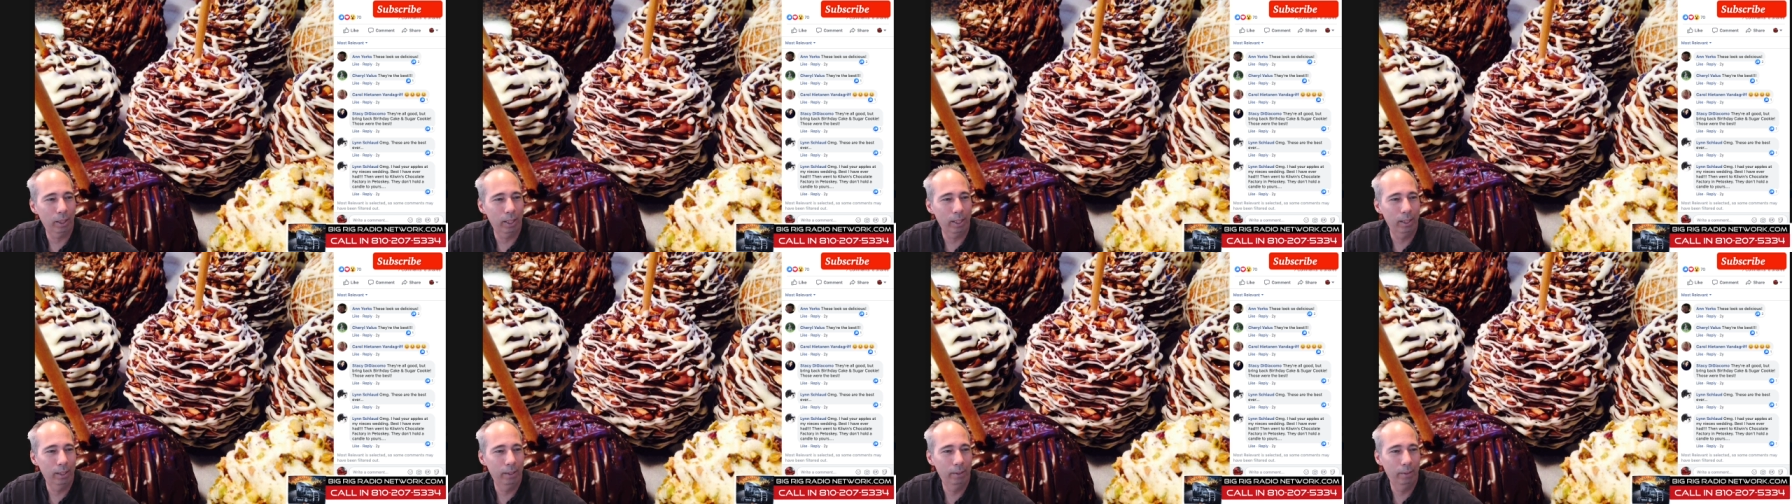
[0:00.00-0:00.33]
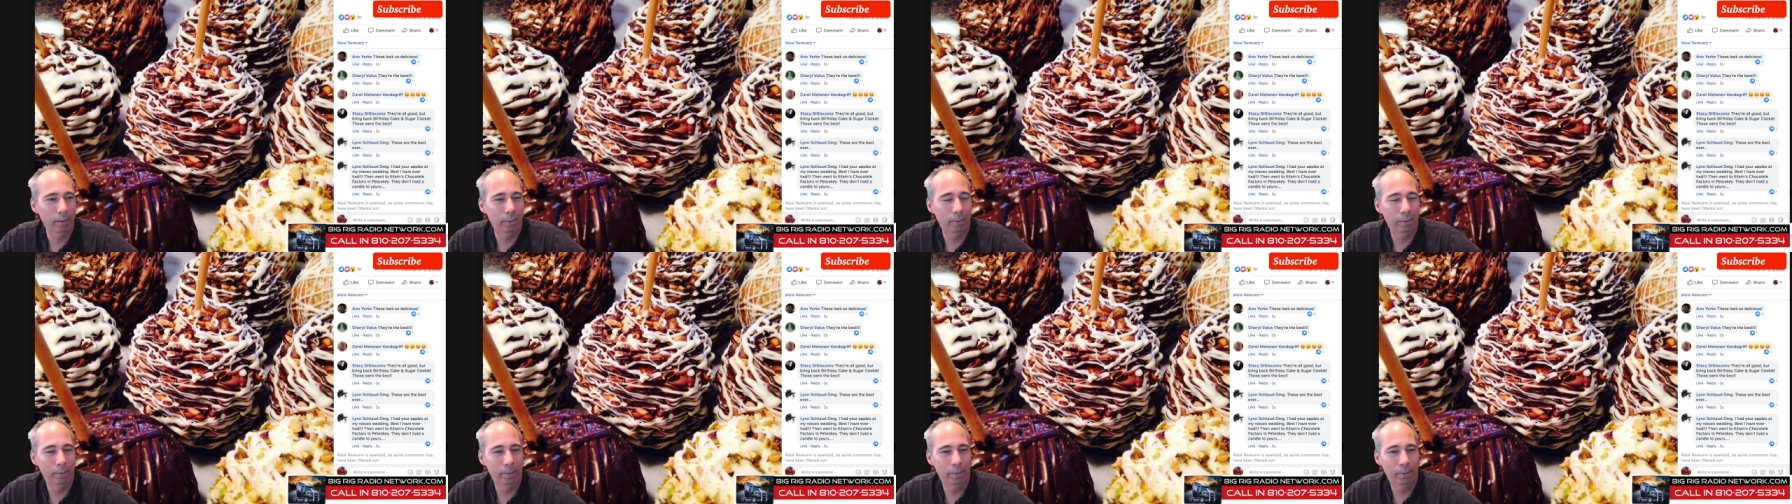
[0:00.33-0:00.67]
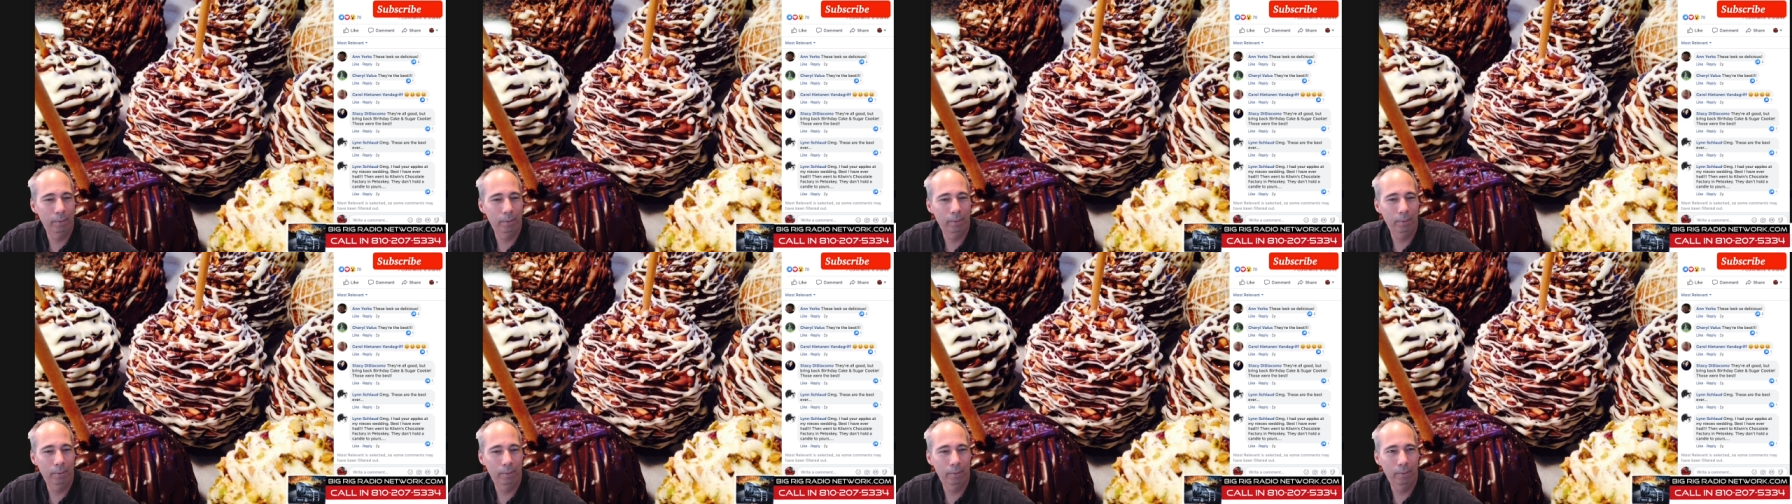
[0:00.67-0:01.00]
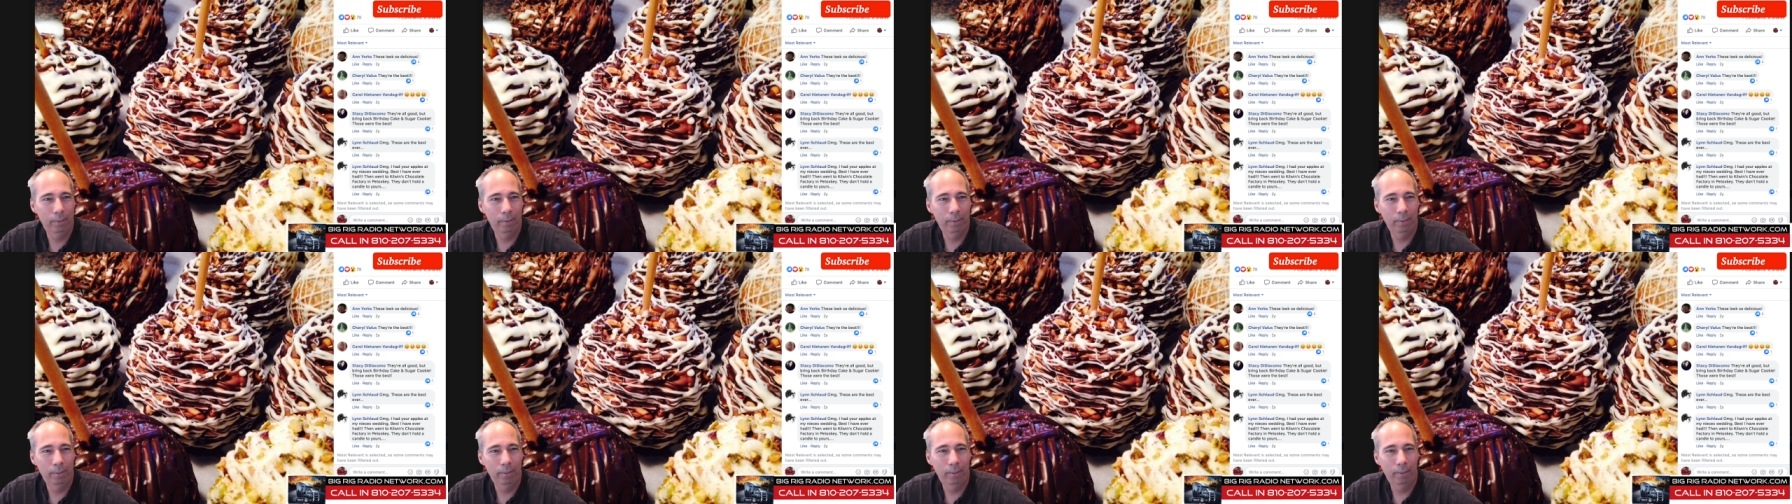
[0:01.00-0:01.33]

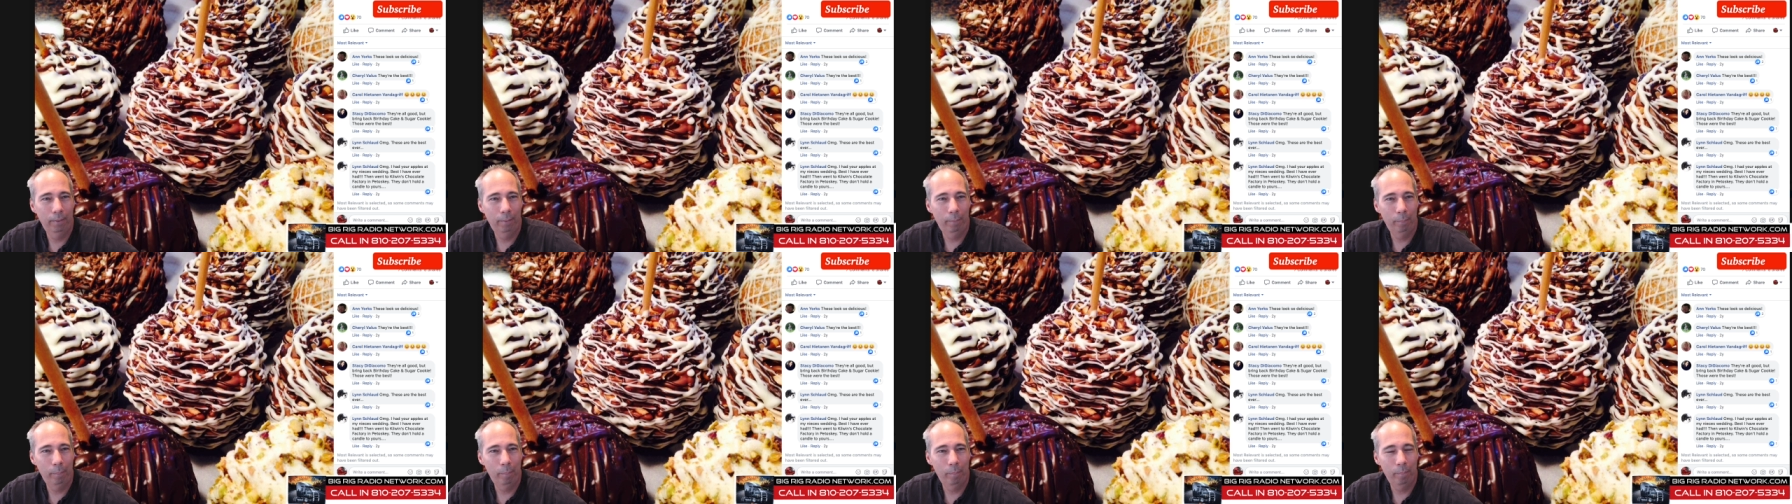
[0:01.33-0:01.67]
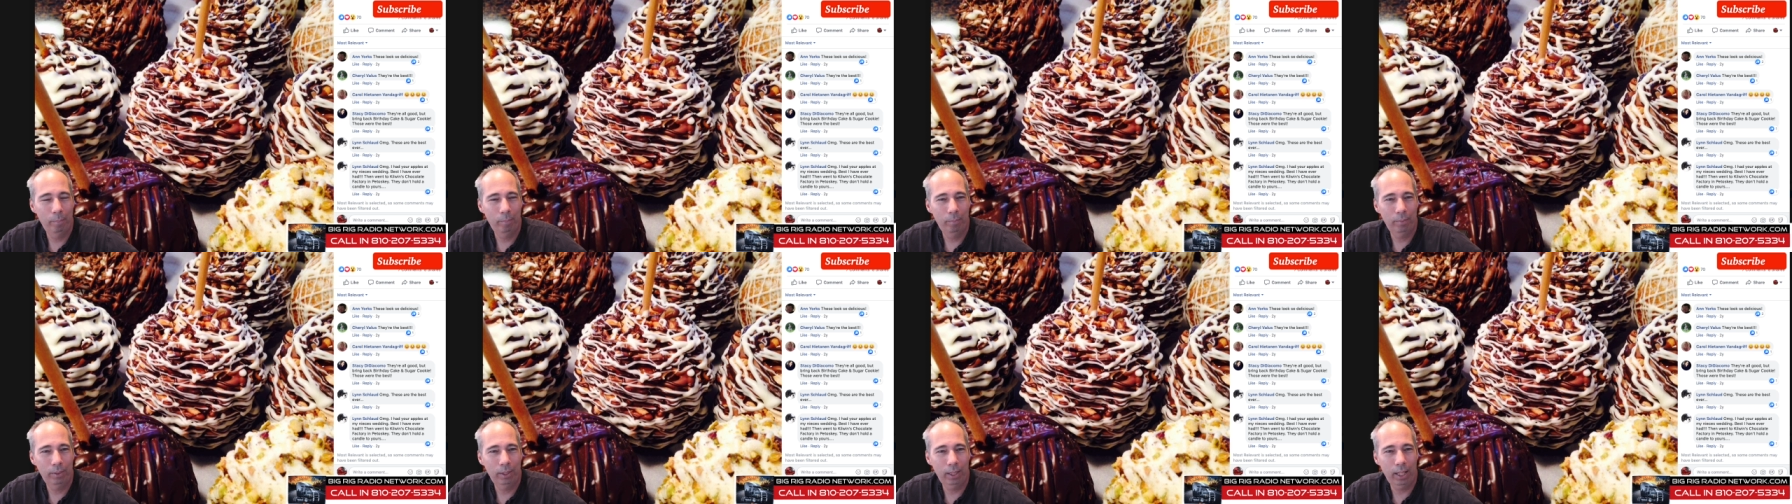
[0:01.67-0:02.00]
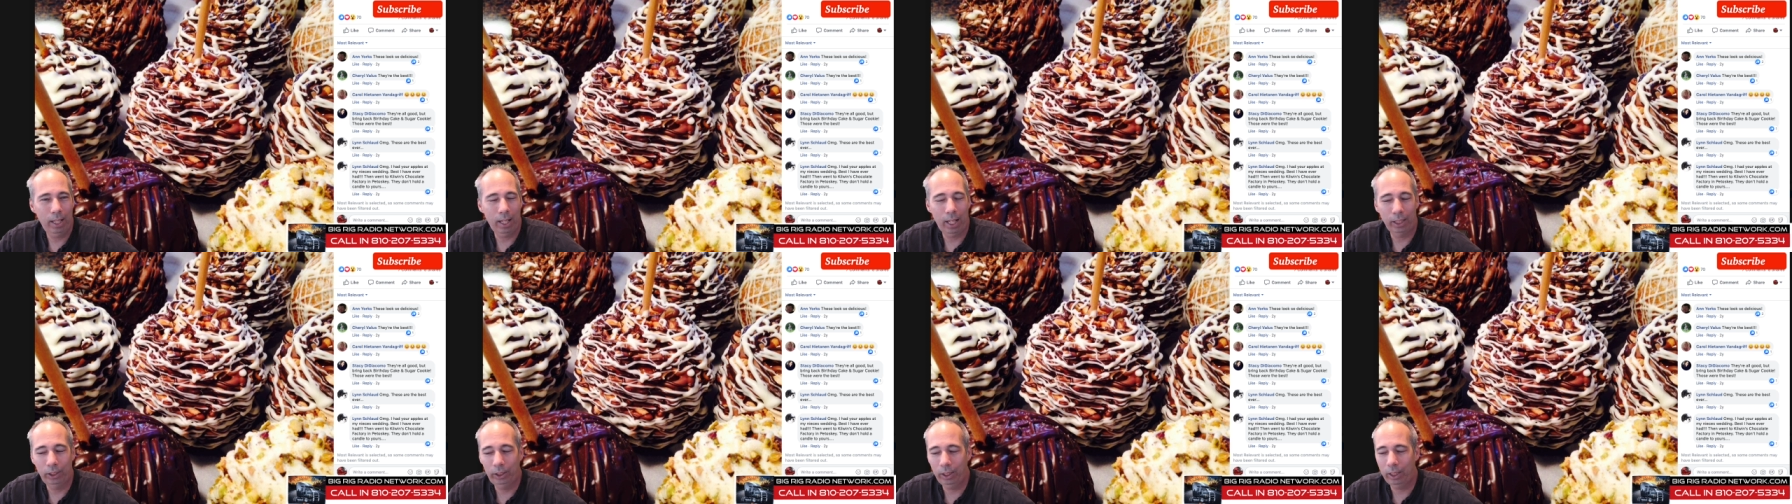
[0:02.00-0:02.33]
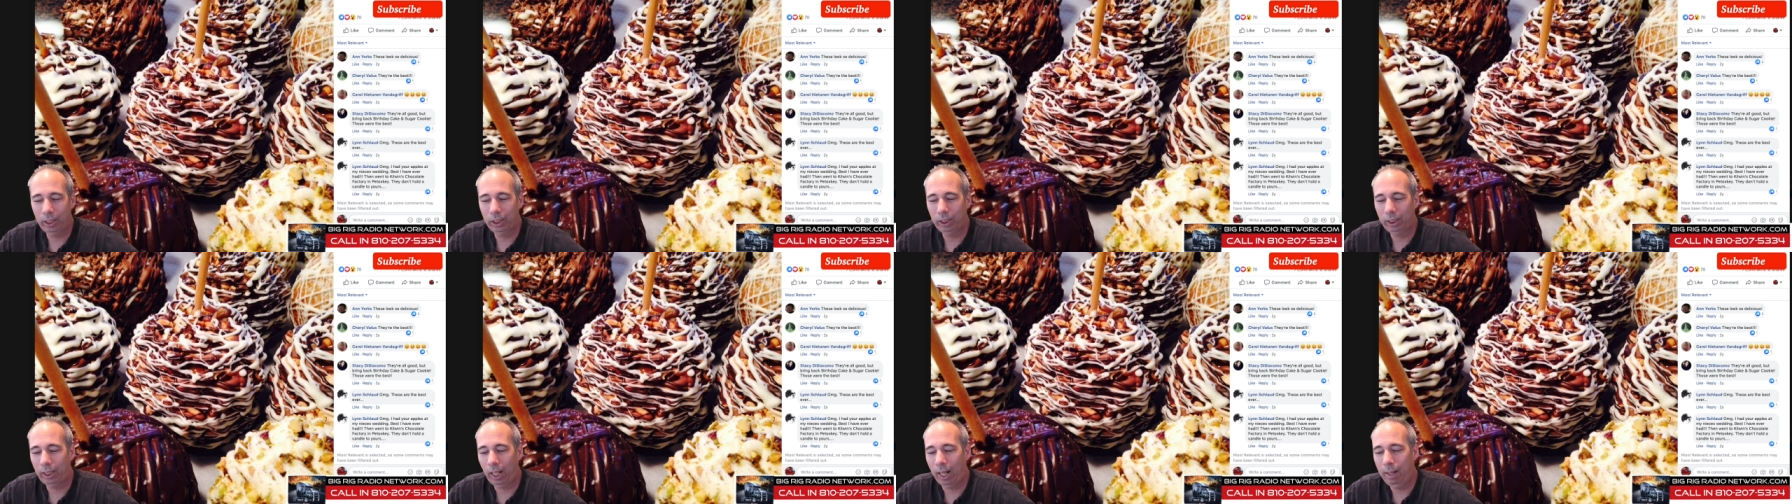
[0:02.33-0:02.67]
Oh, yeah, I should have
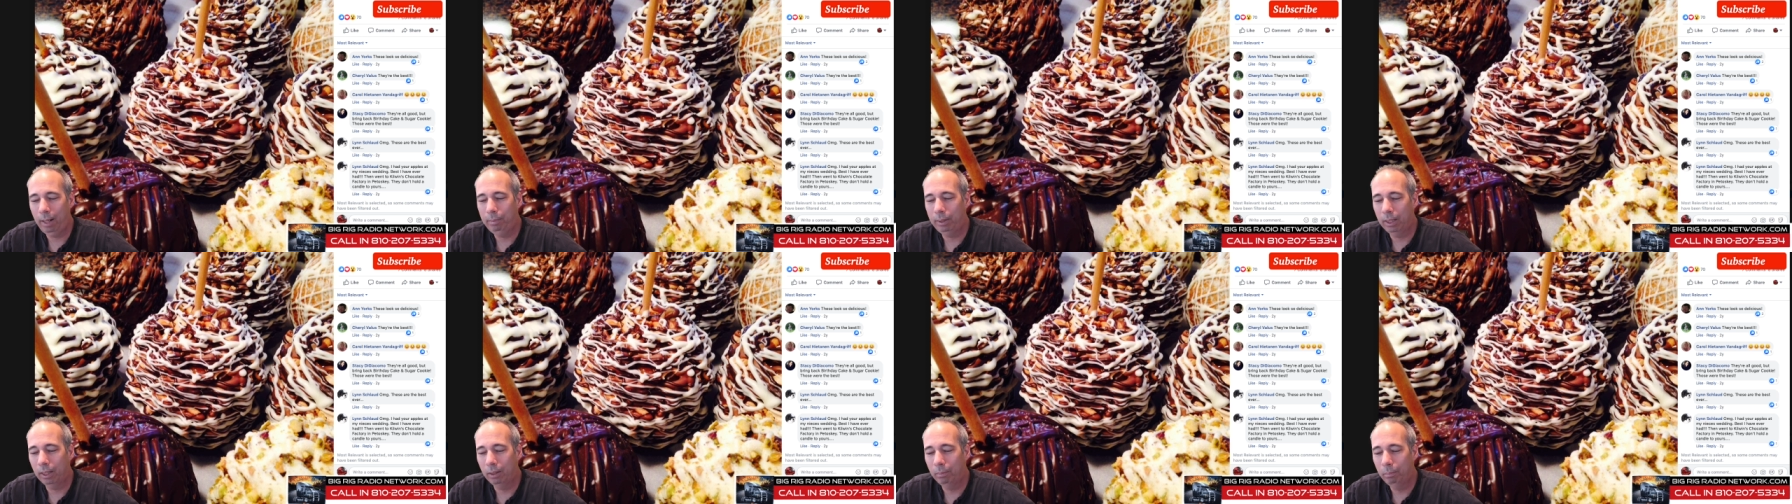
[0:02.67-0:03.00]
skyped you.